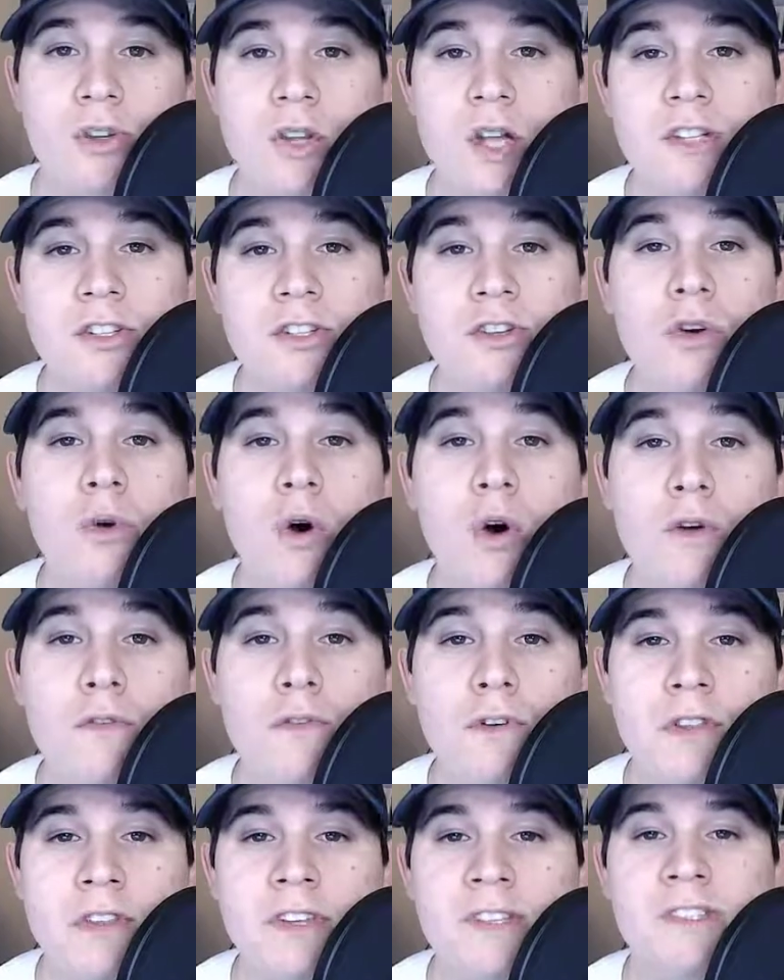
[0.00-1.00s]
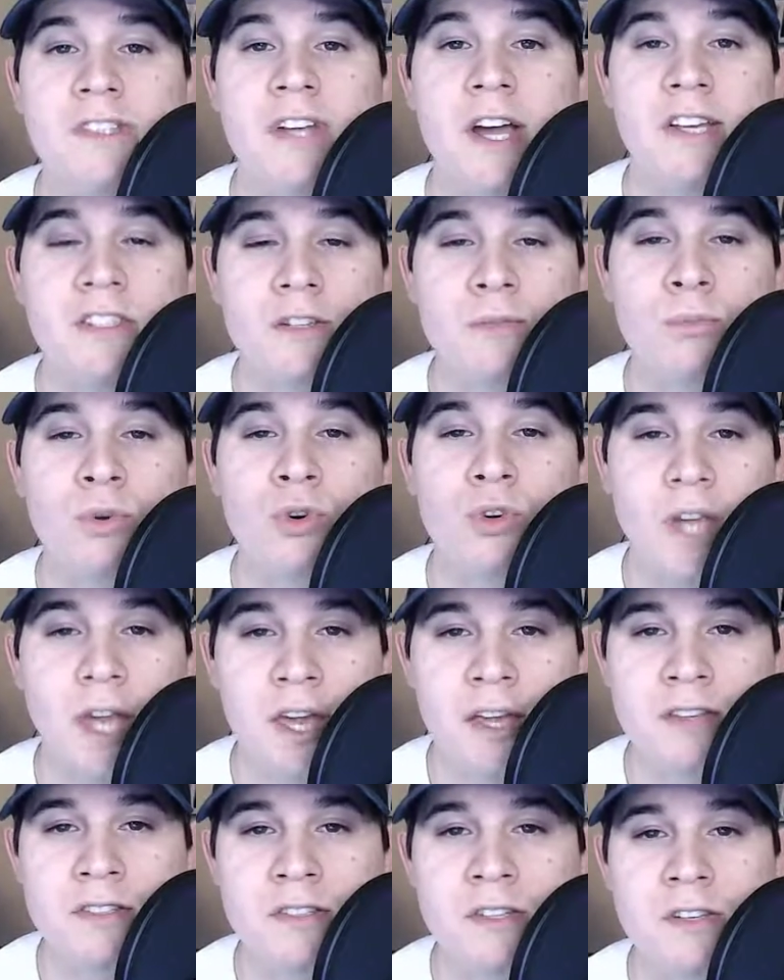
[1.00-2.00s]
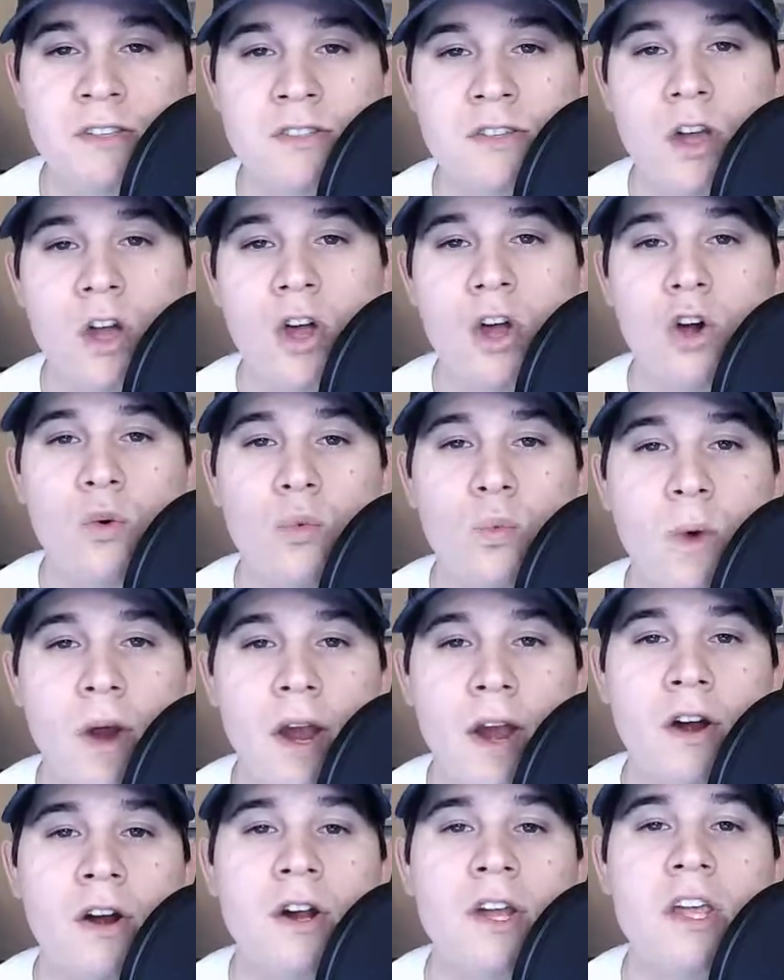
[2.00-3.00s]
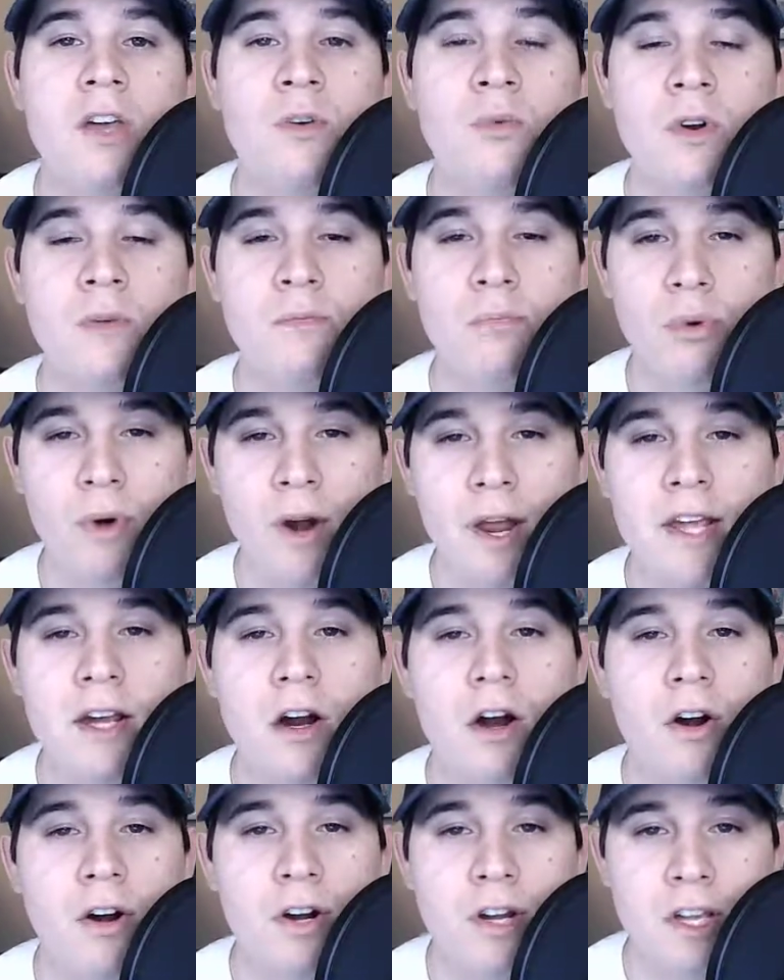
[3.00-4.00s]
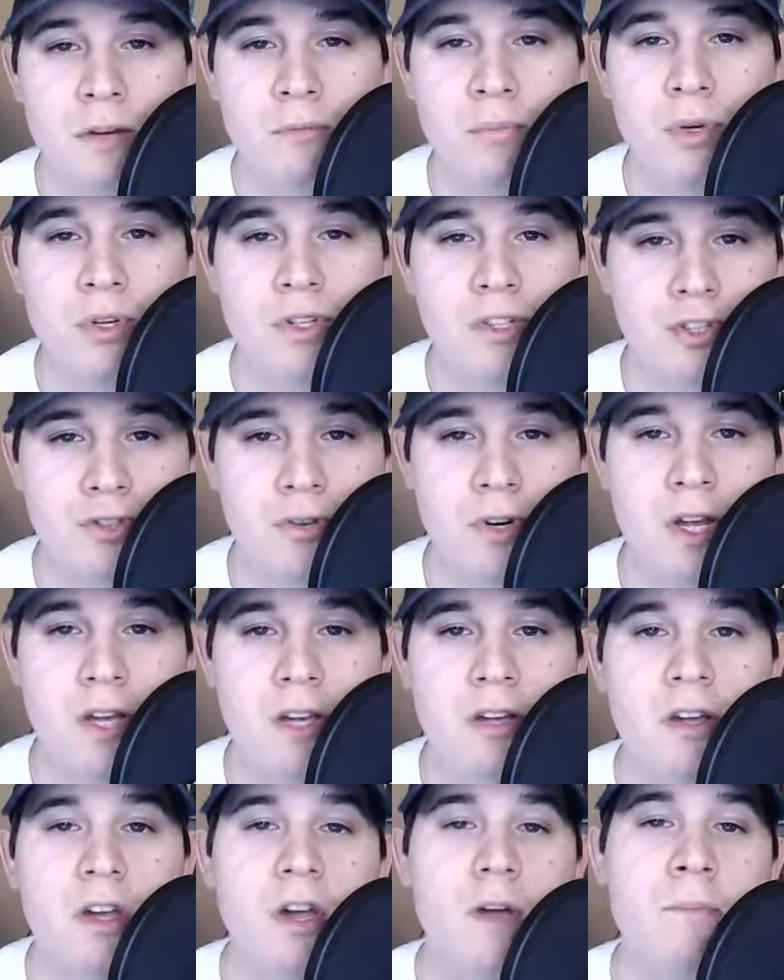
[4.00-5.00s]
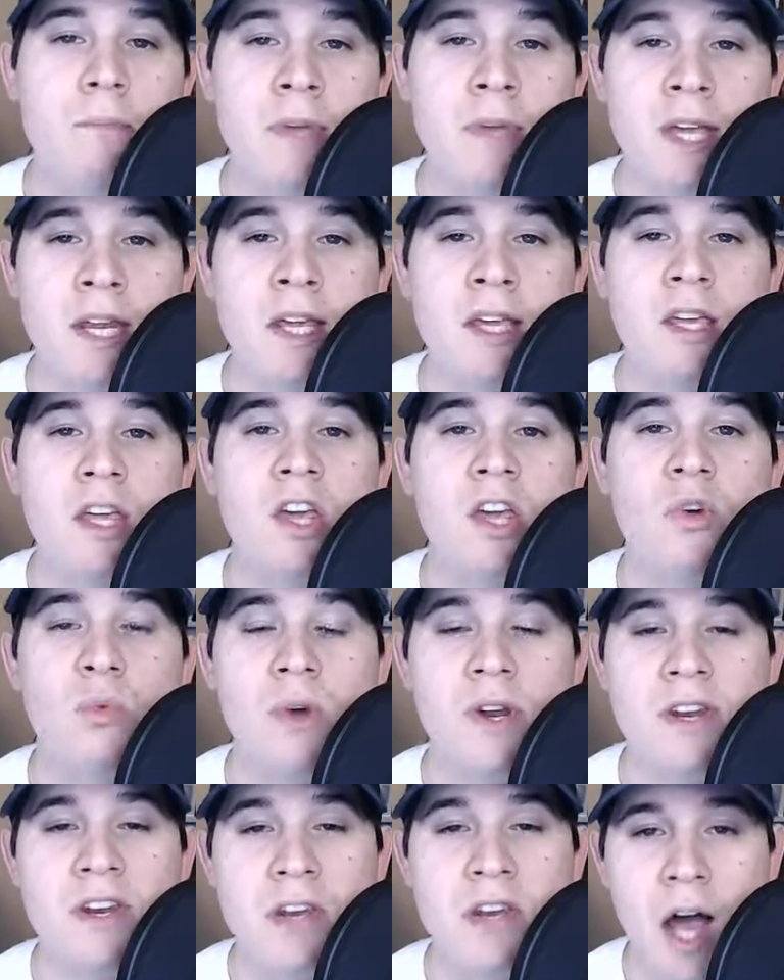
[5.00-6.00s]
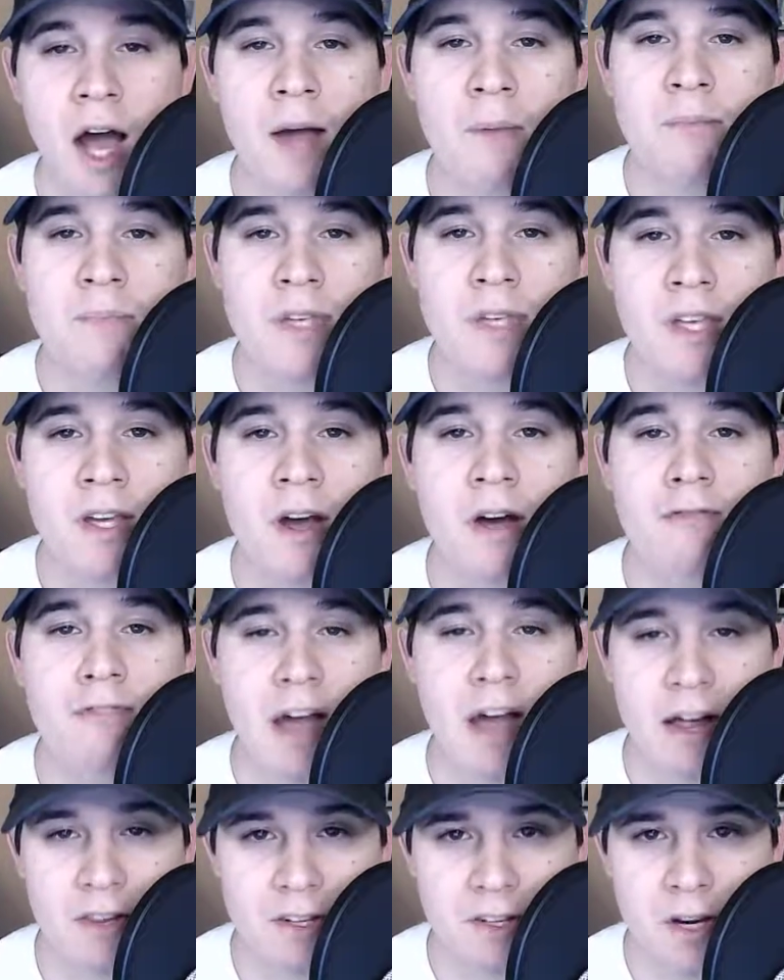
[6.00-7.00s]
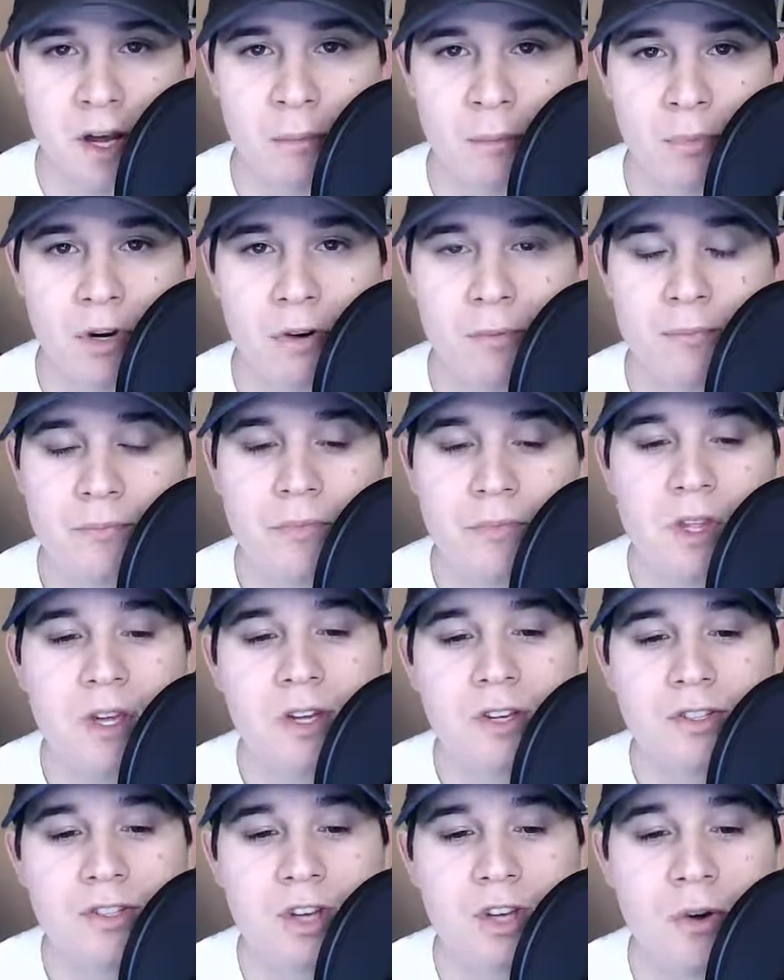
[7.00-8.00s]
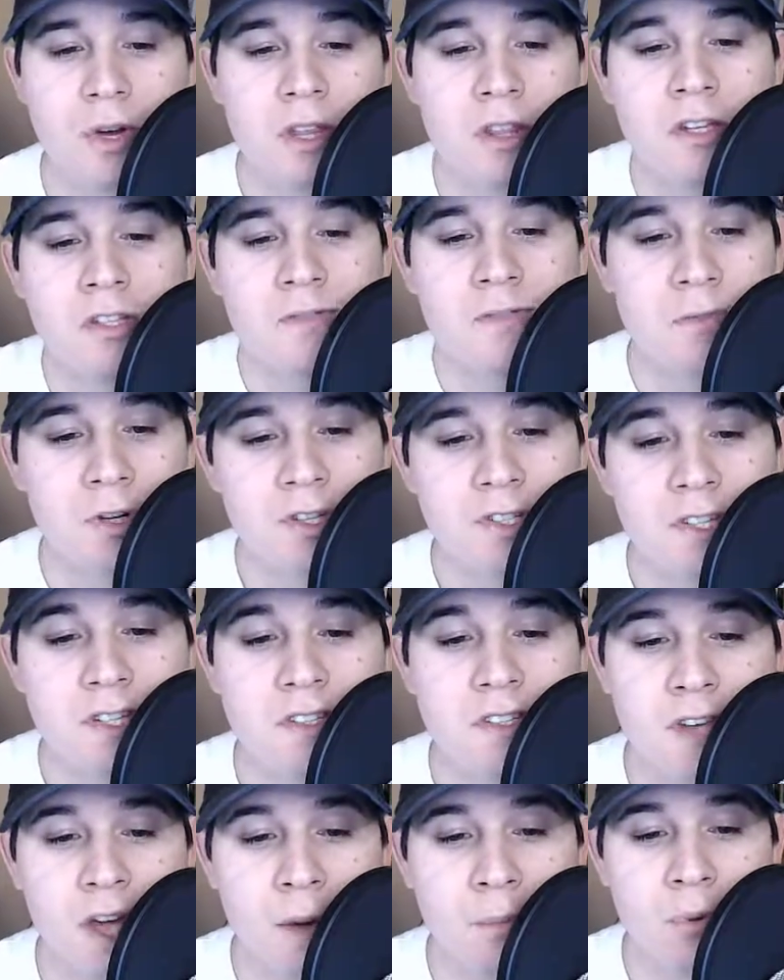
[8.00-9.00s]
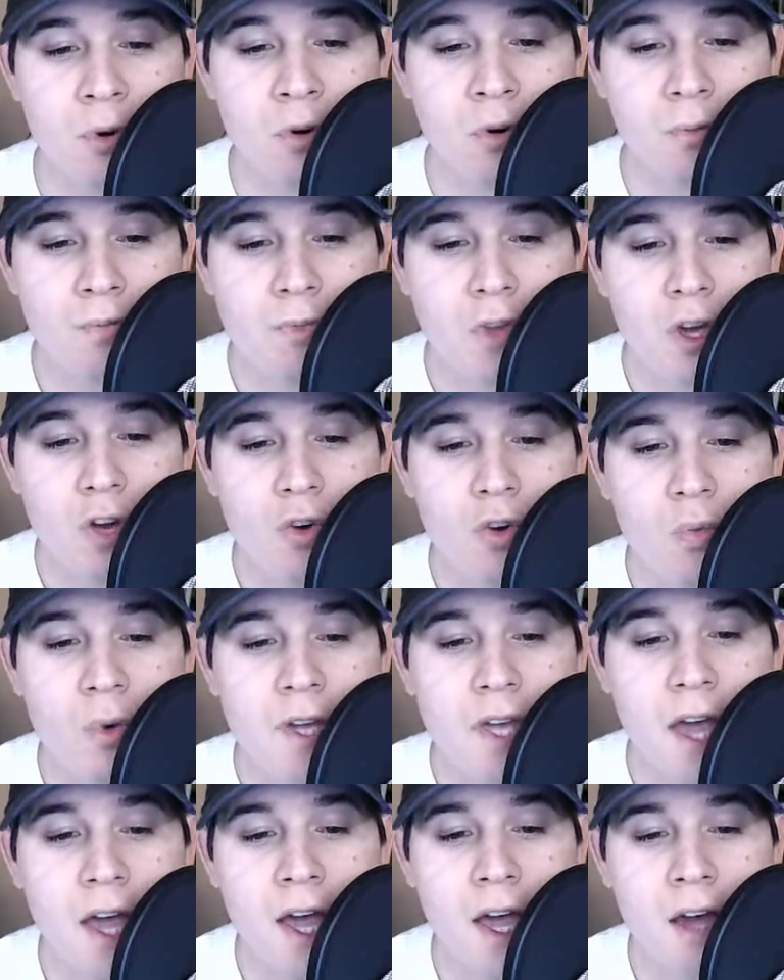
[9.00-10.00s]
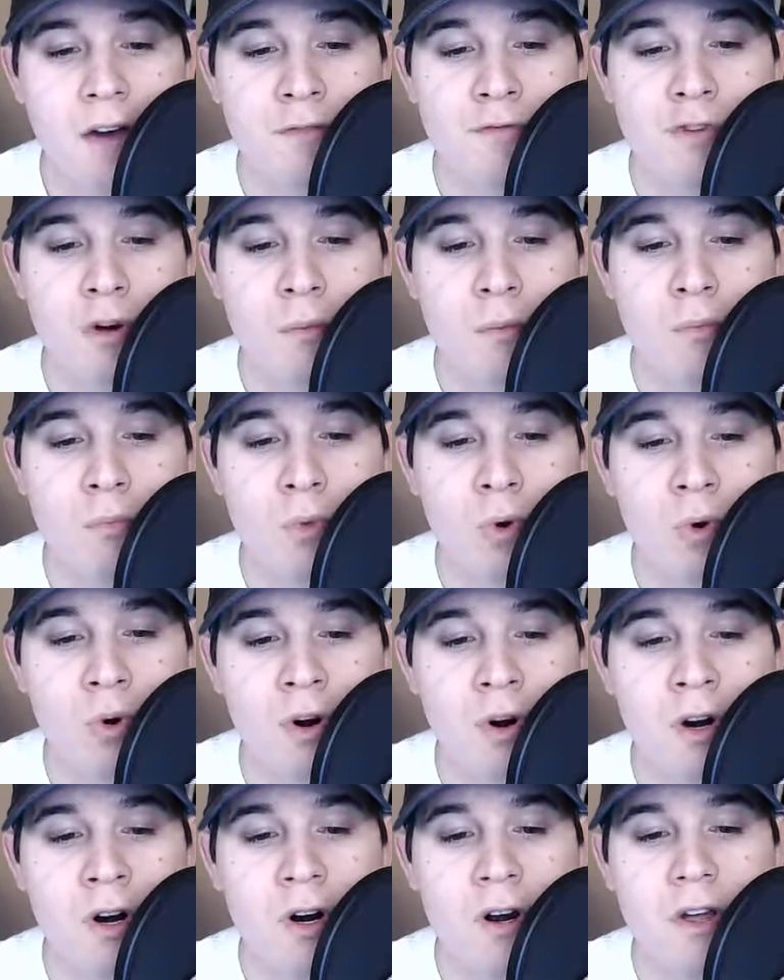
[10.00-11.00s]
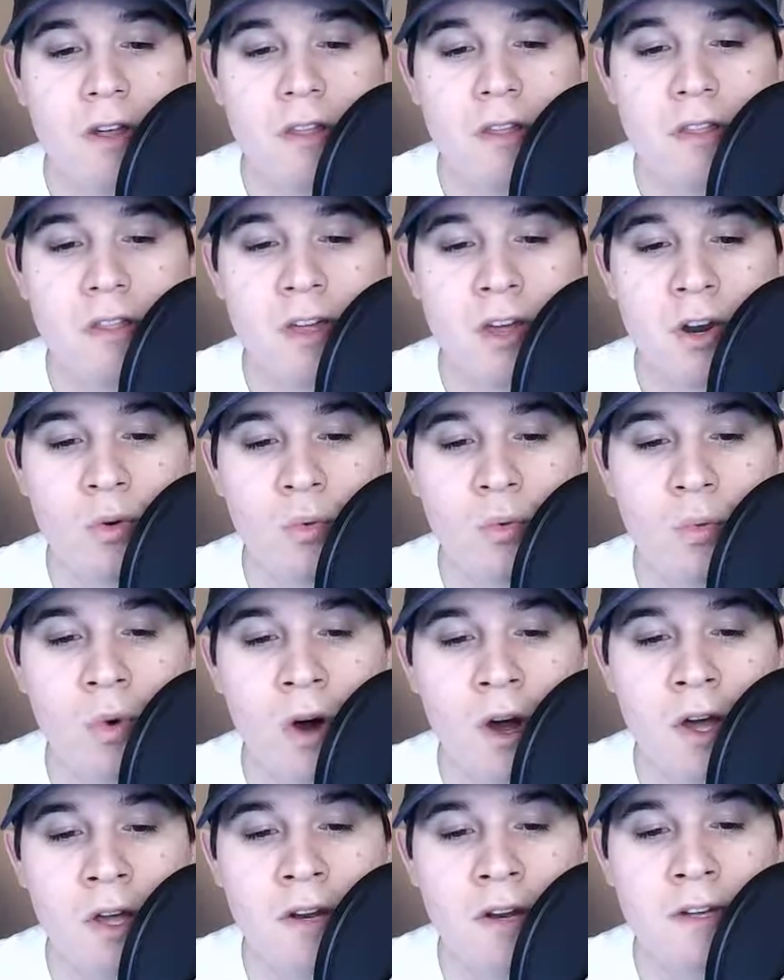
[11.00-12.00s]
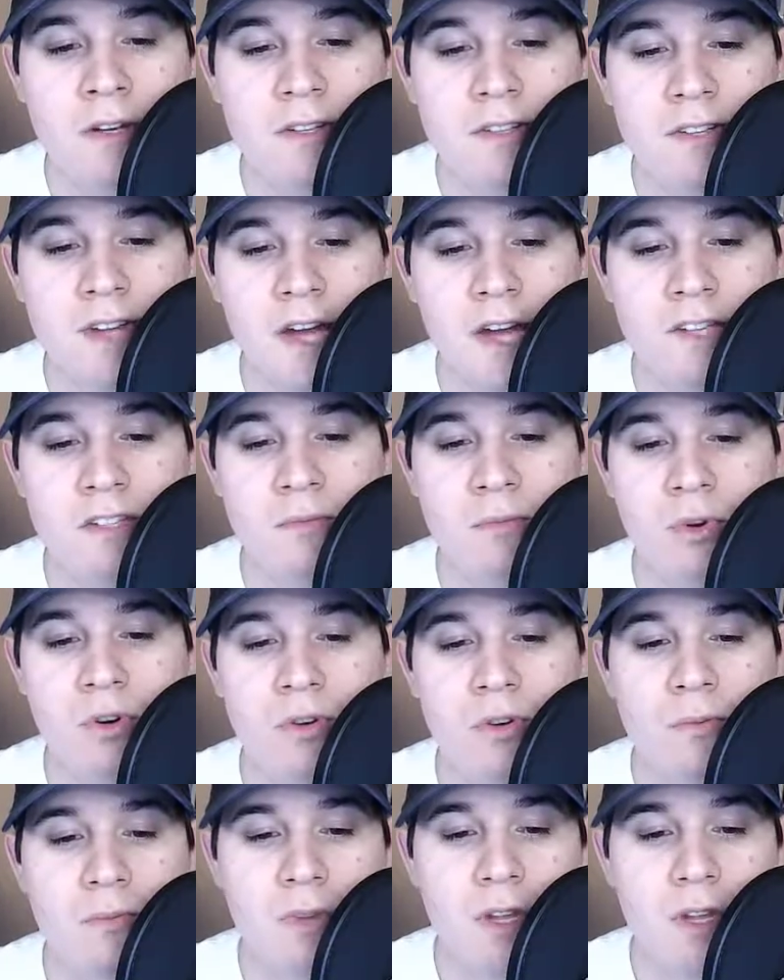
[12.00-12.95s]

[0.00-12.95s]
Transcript: let's go over the decimal cases where it would break our input string, meaning it would not be a valid number. So in this first example, we have more than one decimal.